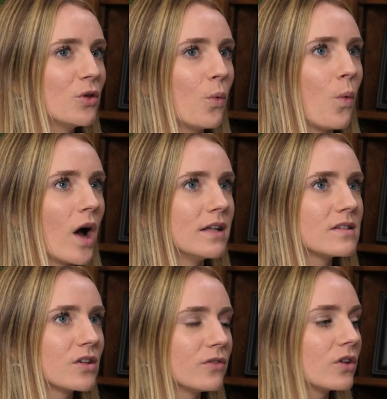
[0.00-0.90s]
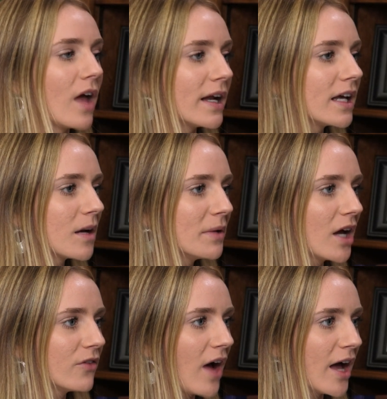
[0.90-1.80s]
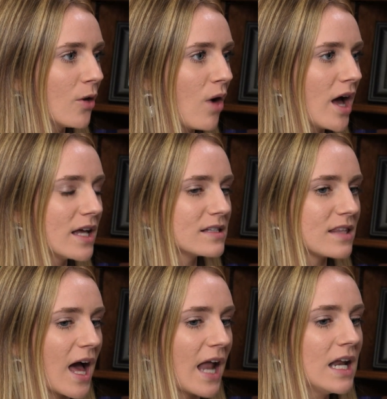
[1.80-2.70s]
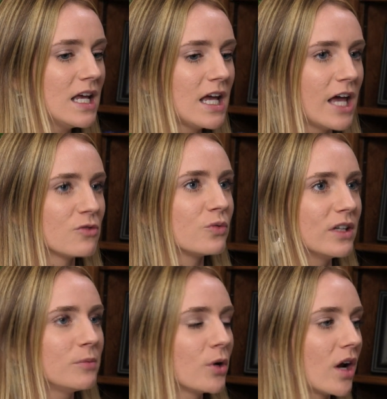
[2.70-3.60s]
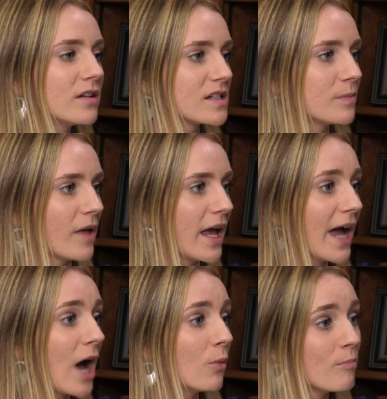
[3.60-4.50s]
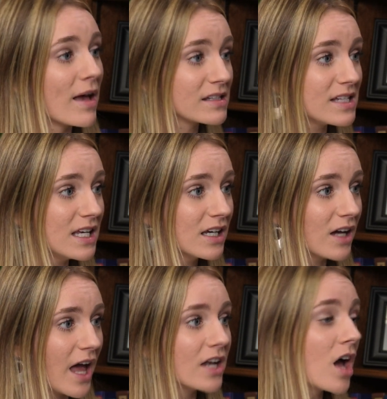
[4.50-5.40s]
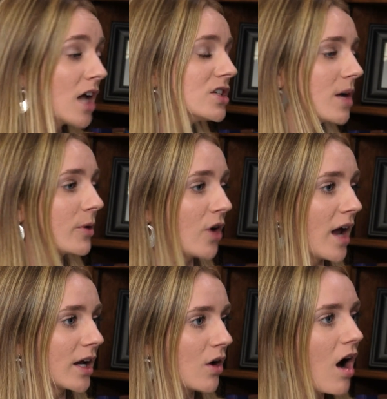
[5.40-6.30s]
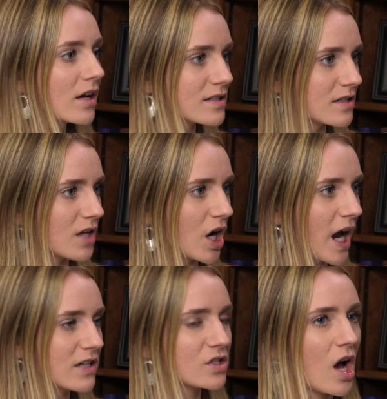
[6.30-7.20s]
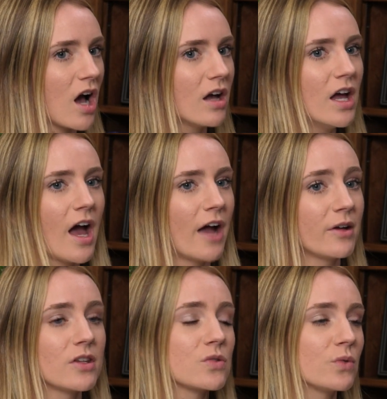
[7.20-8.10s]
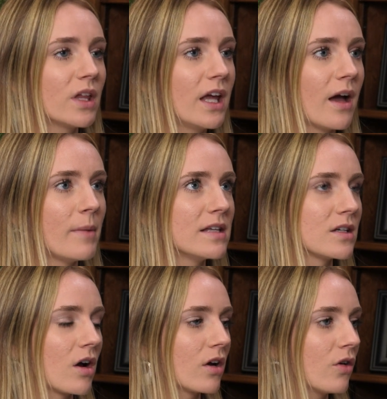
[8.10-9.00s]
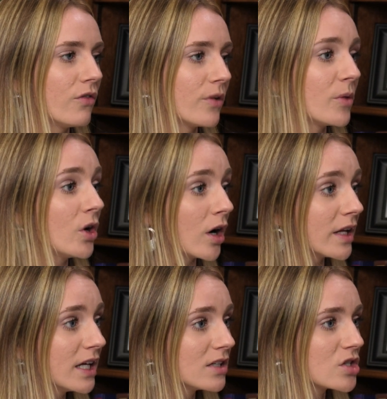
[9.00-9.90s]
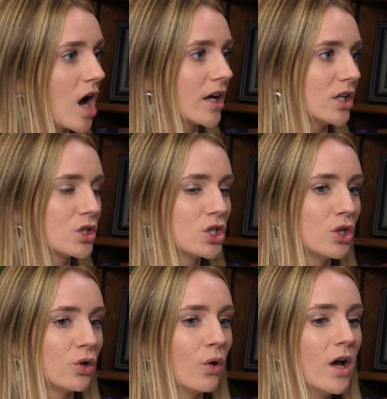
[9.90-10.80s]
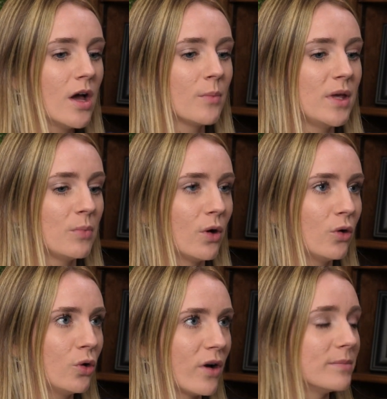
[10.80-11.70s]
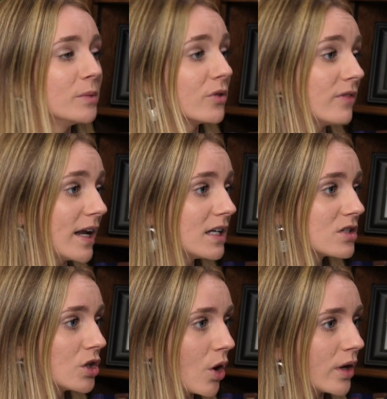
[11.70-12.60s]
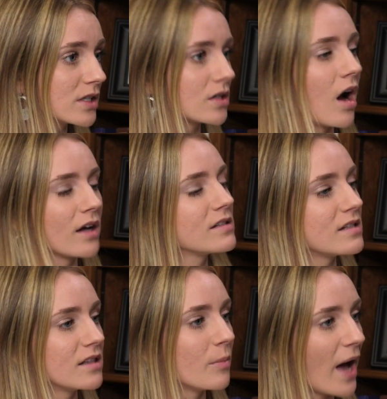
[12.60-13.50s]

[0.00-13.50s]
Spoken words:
the one silver lining coming out of Iowa is that it really put on display how messy and undemocratic caucuses are. I read this really amazing article from The Guardian talking to people who have been prevented to going to caucuses in the